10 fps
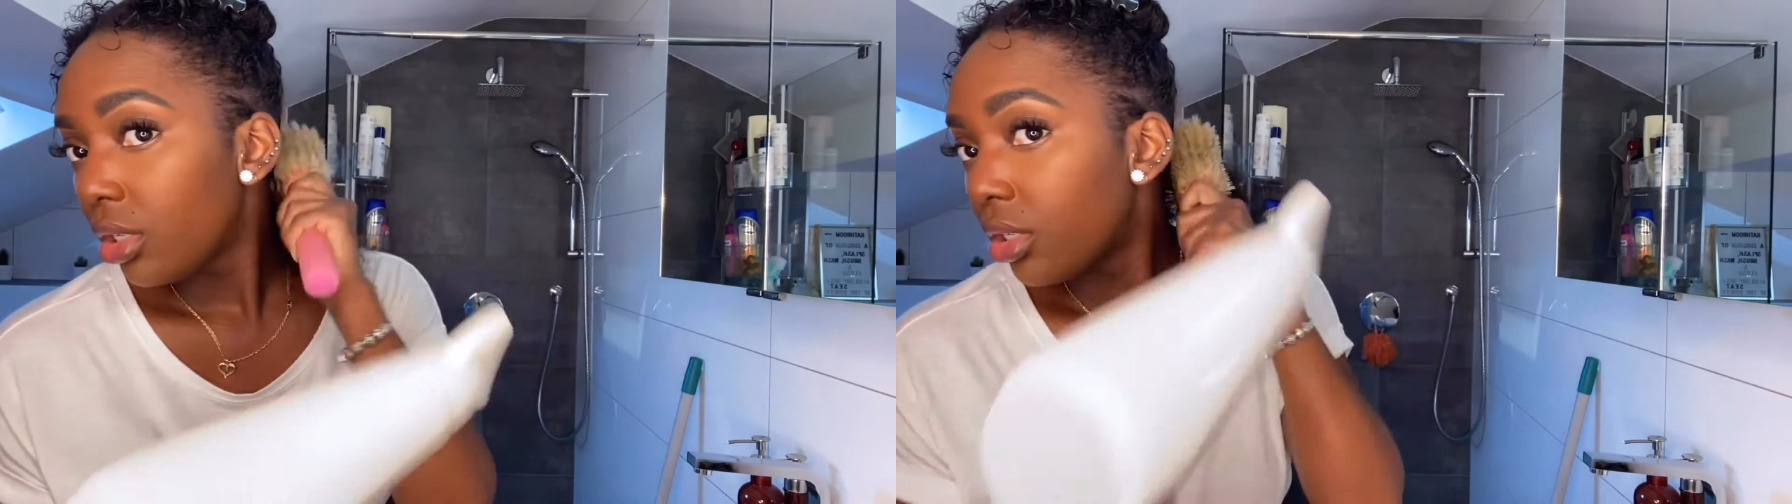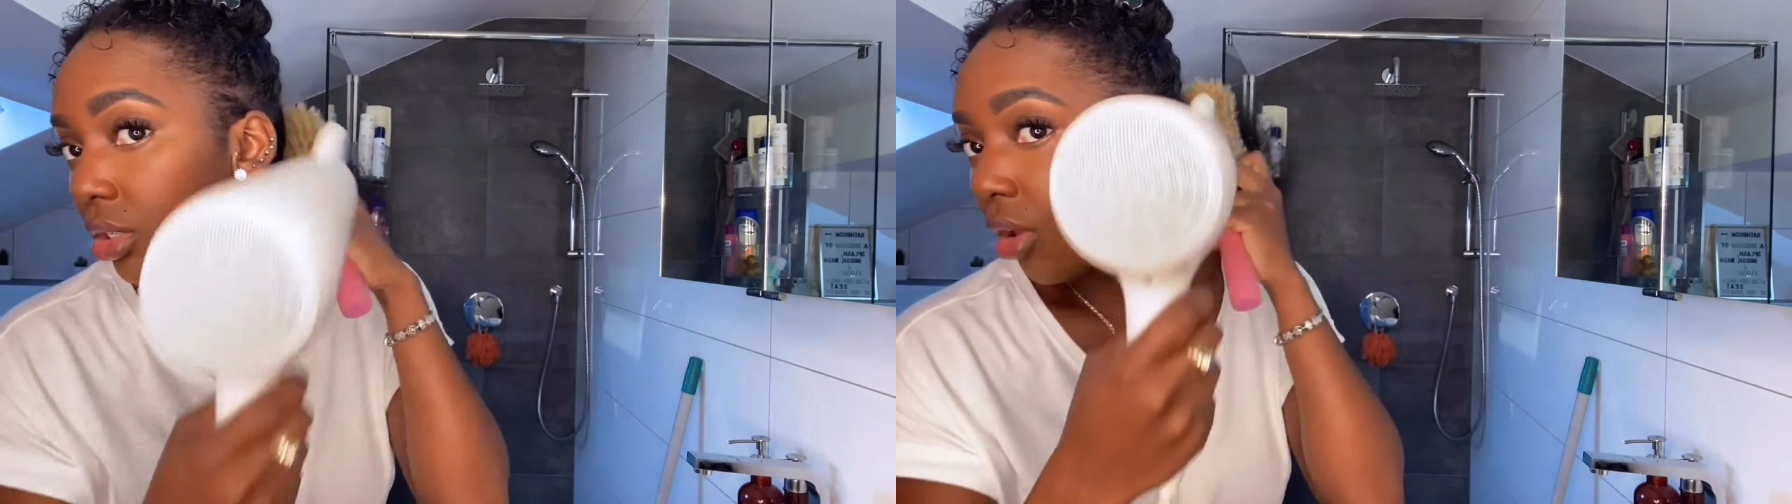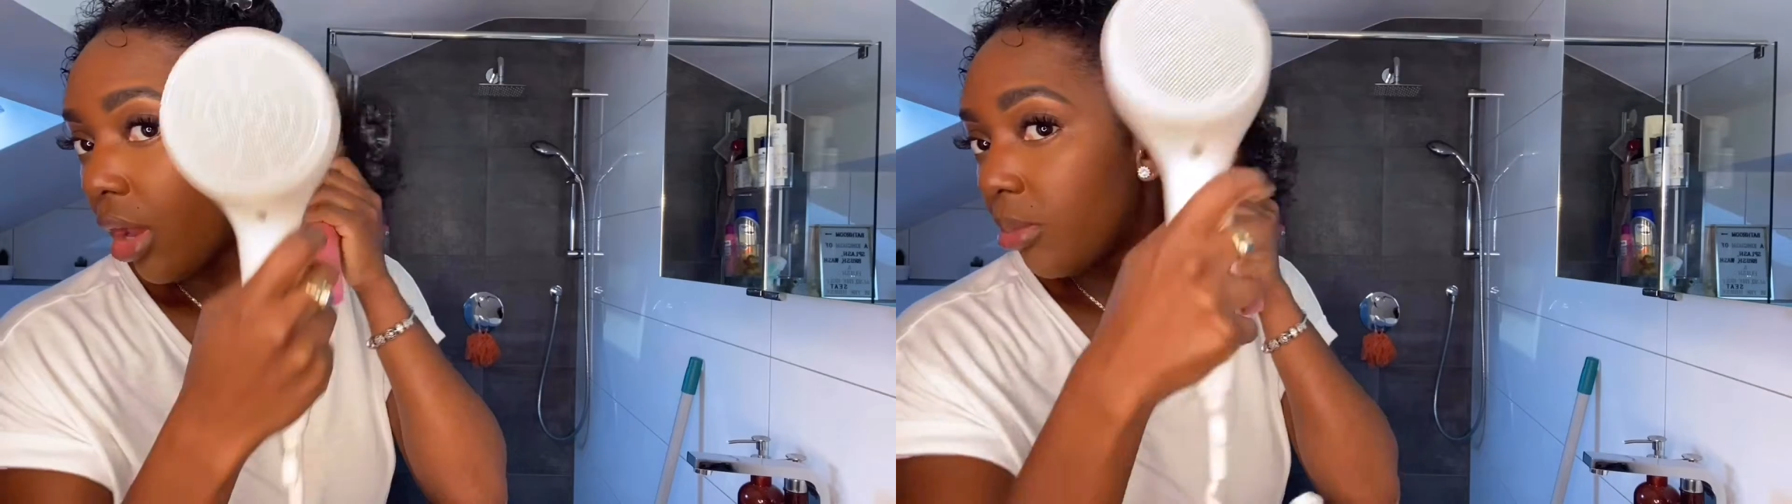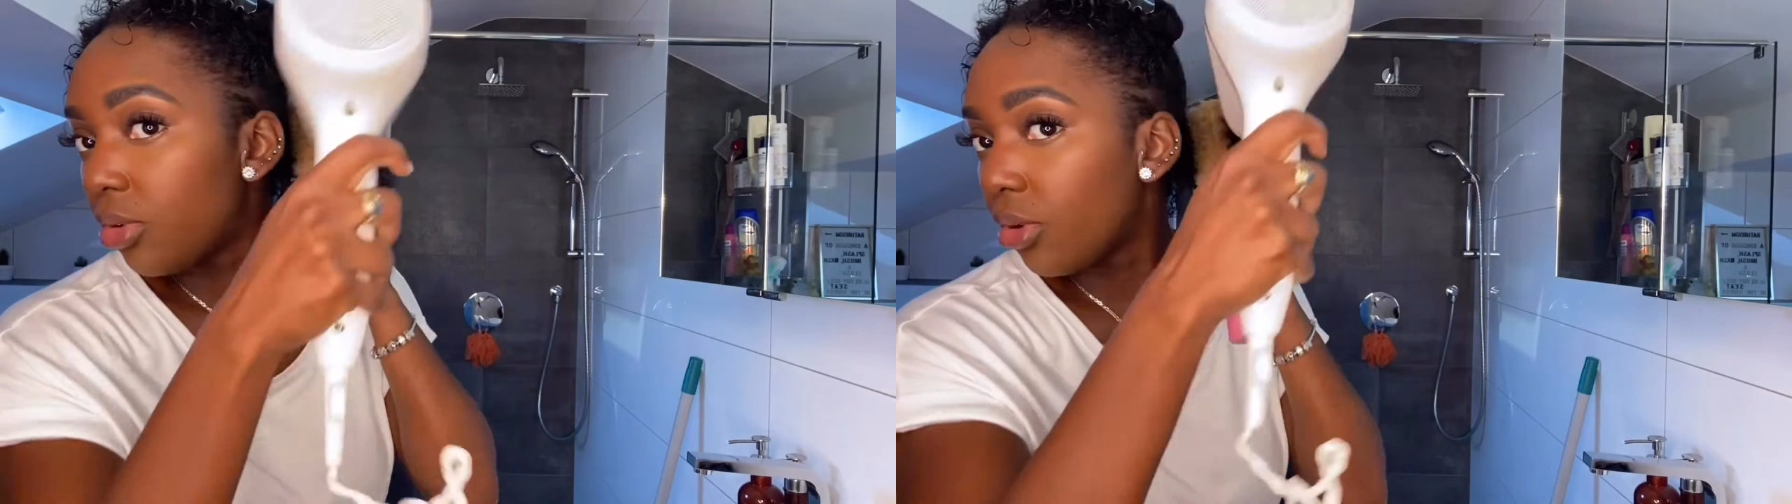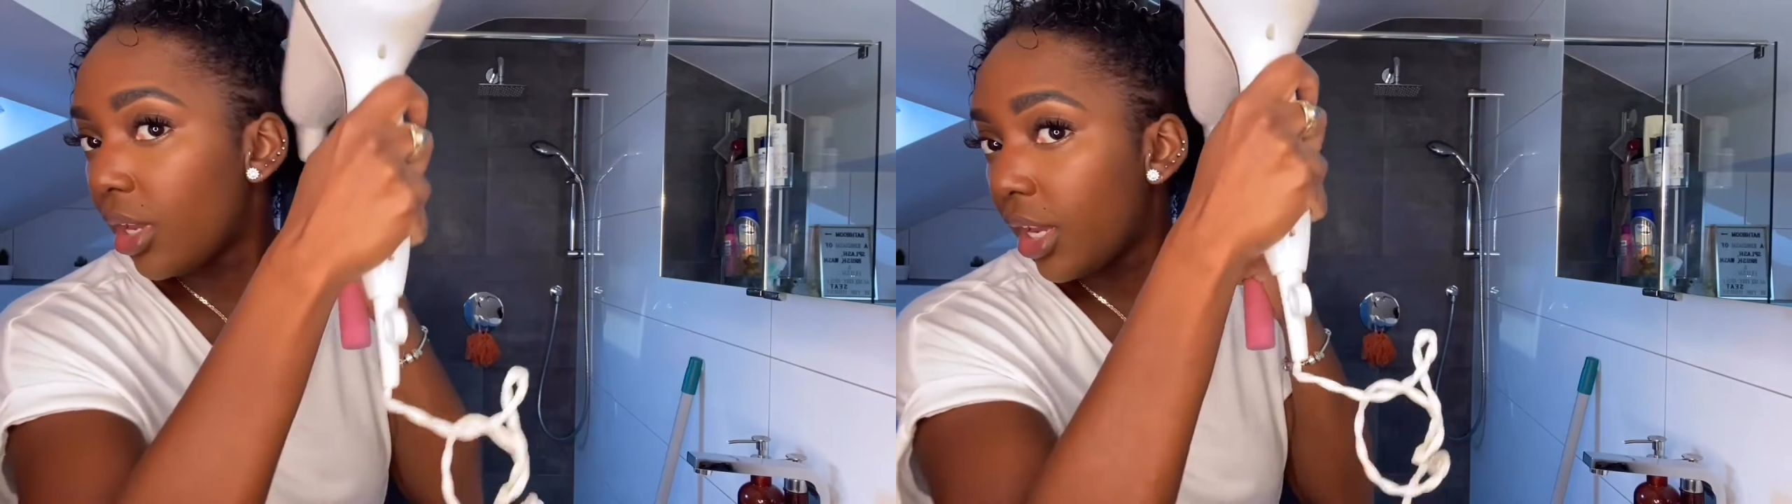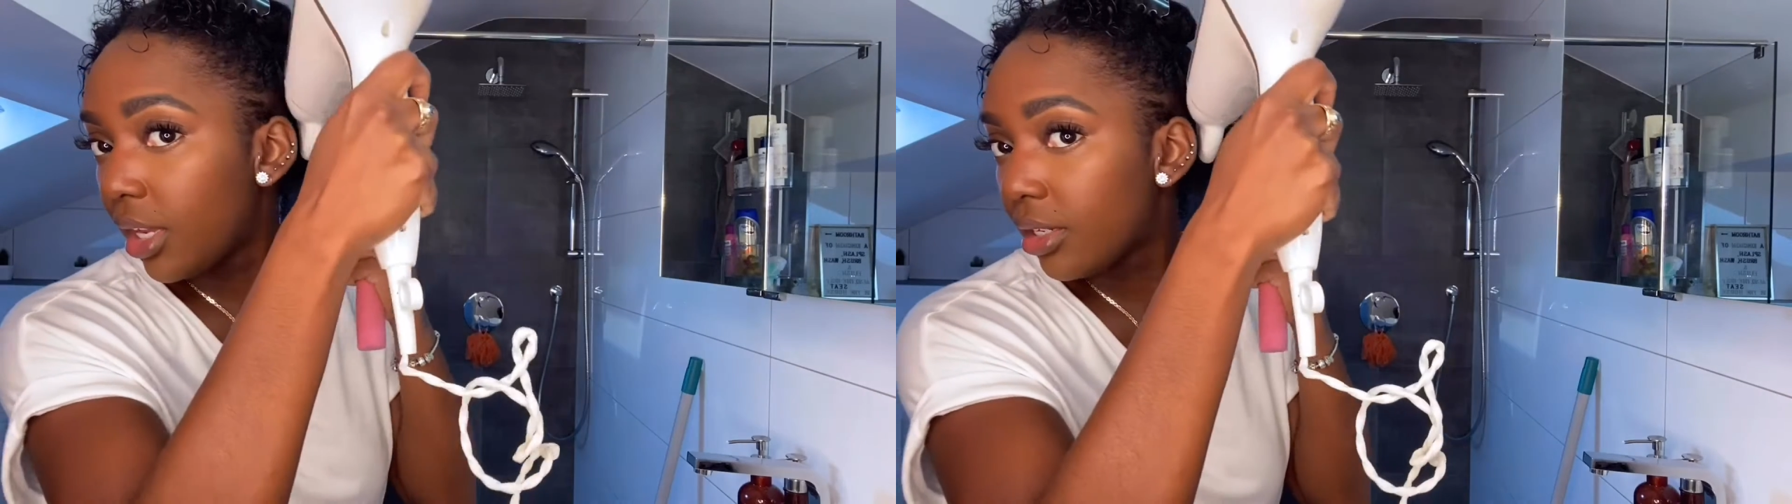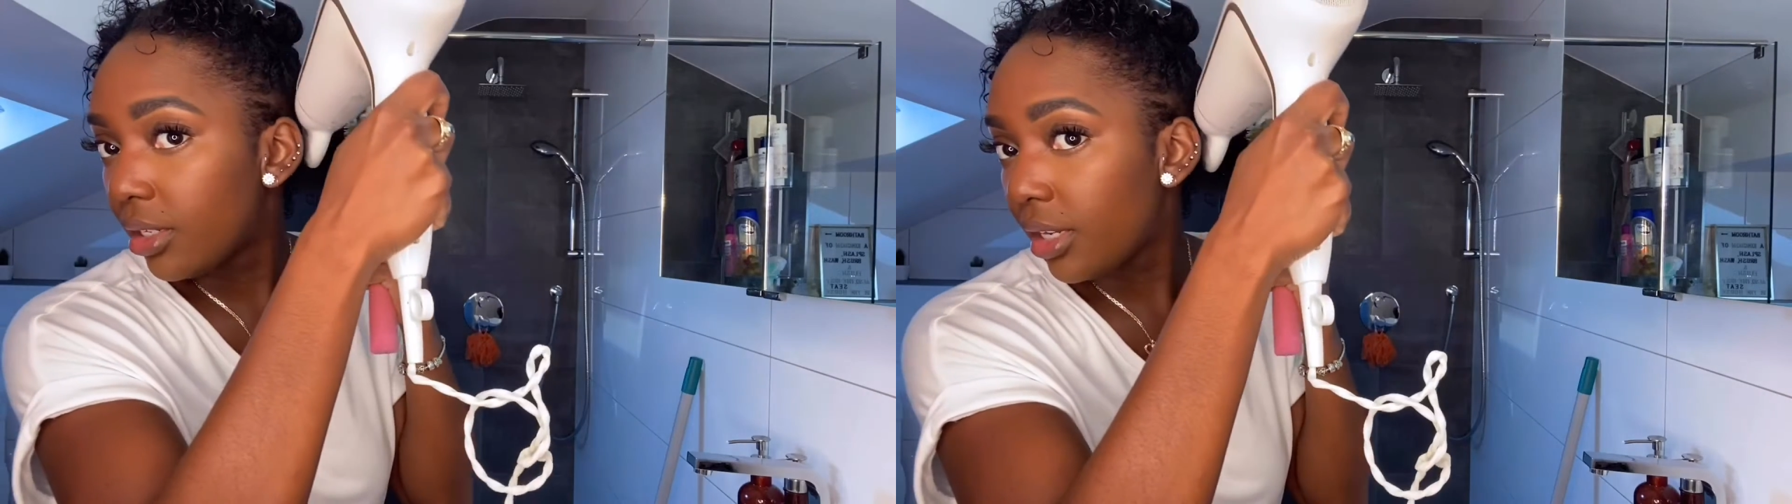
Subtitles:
So I'm doing it